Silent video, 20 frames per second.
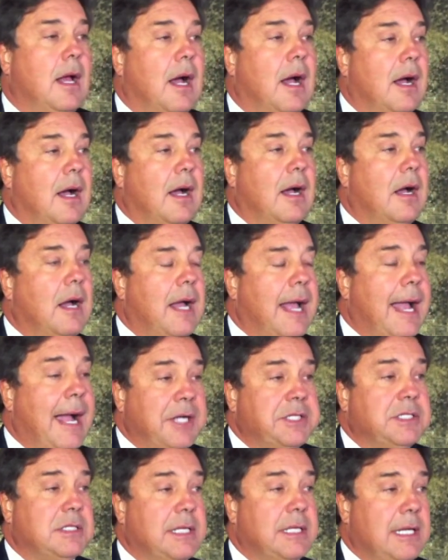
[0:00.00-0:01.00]
Uh,
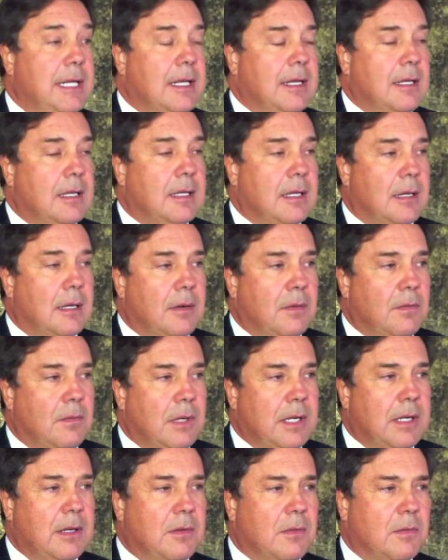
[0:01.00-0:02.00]
actually, uh,
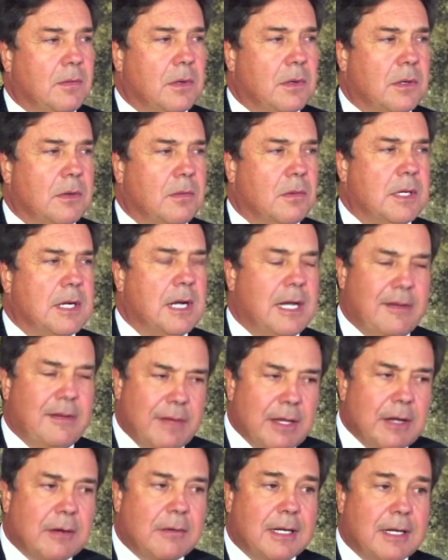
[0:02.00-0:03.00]
we, are kind
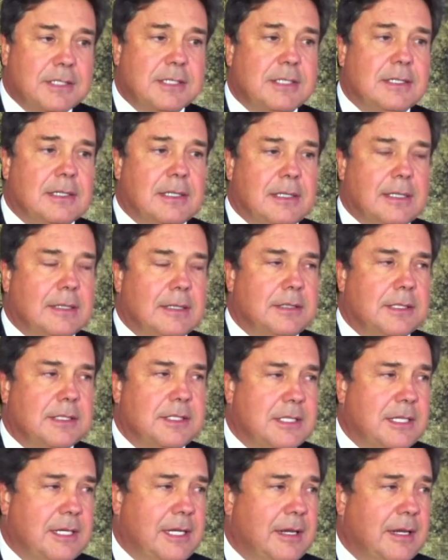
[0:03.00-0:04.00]
of interested to
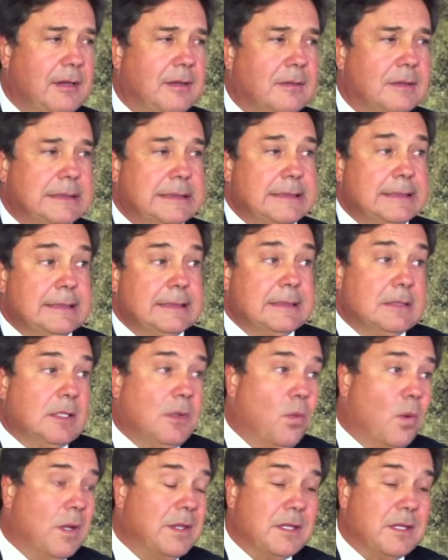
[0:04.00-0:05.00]
see
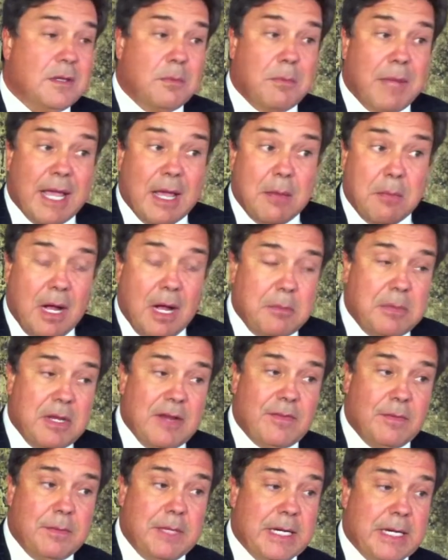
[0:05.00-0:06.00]
what the demand might be
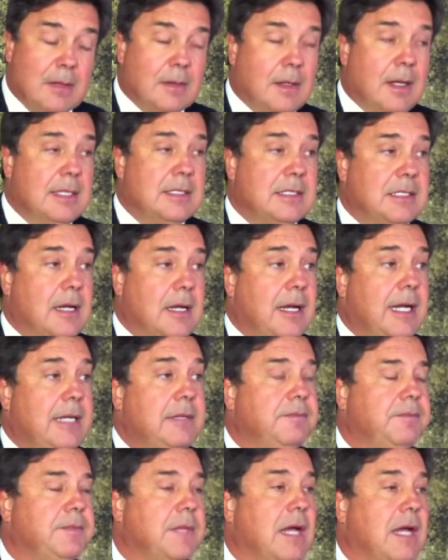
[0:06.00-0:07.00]
from the airline
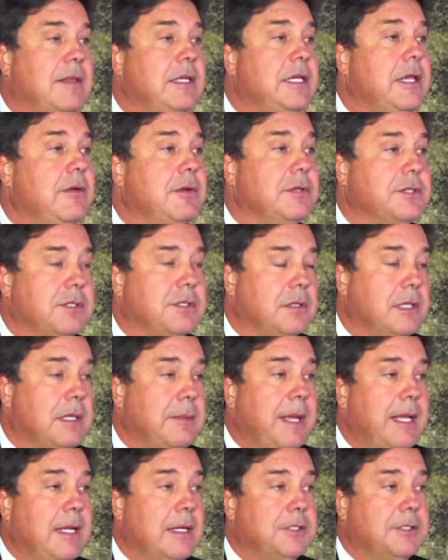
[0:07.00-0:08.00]
side. I think you can certainly
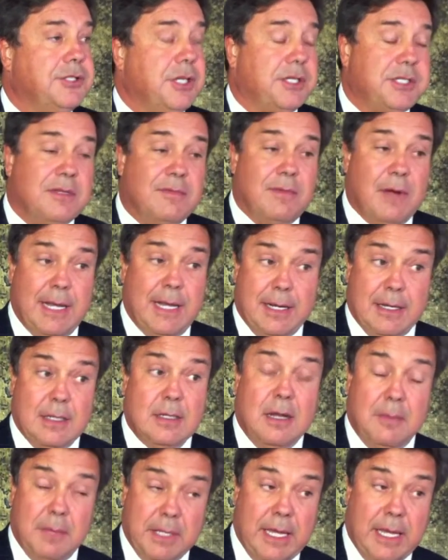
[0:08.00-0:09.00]
make a justified
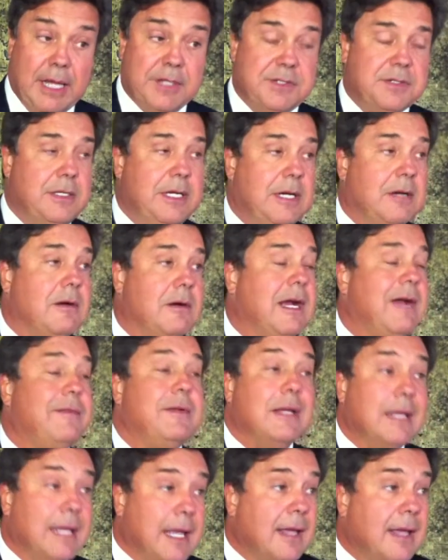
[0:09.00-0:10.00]
economic case for the aircraft,
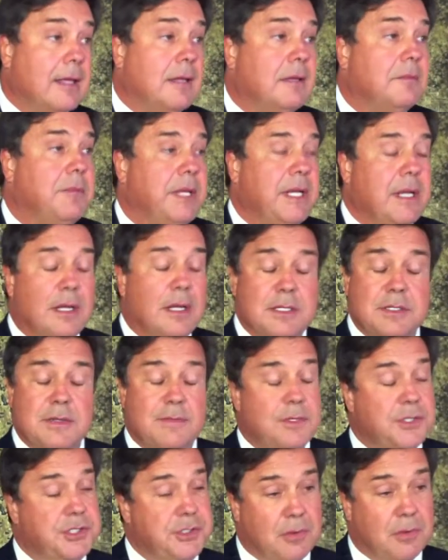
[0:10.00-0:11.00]
again, because
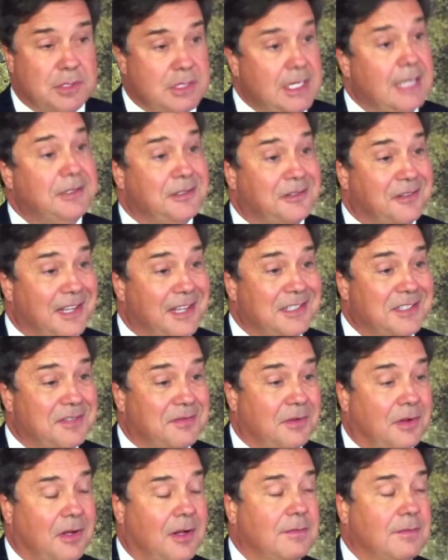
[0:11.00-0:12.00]
of the short sector lengths
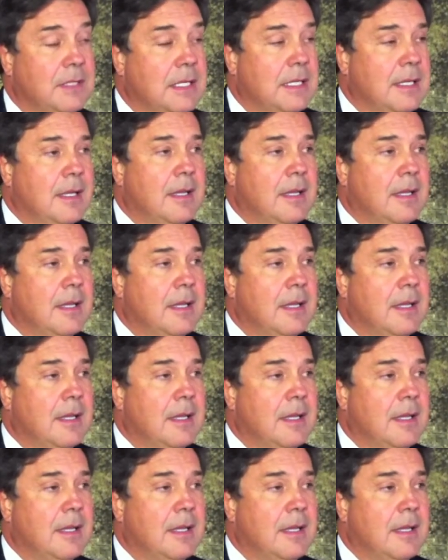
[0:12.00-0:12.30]
involved.